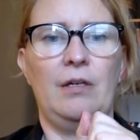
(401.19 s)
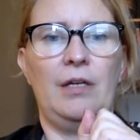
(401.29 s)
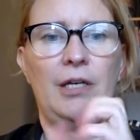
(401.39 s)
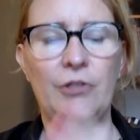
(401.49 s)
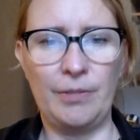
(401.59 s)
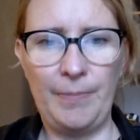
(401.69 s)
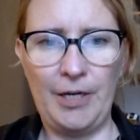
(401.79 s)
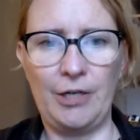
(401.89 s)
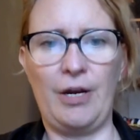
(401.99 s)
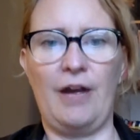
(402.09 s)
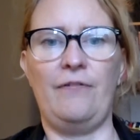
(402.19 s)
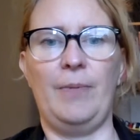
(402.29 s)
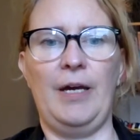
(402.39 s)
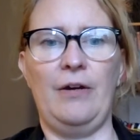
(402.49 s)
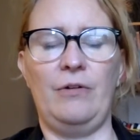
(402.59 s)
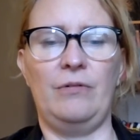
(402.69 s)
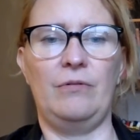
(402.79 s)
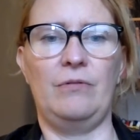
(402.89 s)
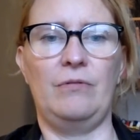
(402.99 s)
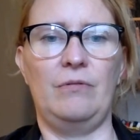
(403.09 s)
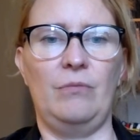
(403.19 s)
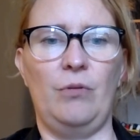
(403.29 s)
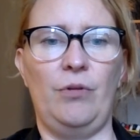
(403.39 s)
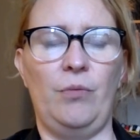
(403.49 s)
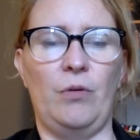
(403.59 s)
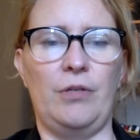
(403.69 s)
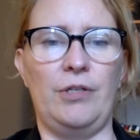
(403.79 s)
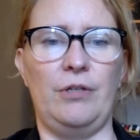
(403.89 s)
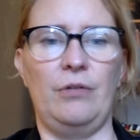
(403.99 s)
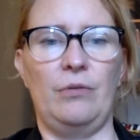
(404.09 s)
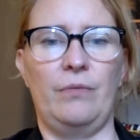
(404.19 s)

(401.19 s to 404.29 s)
Here's the paragraph about World War II.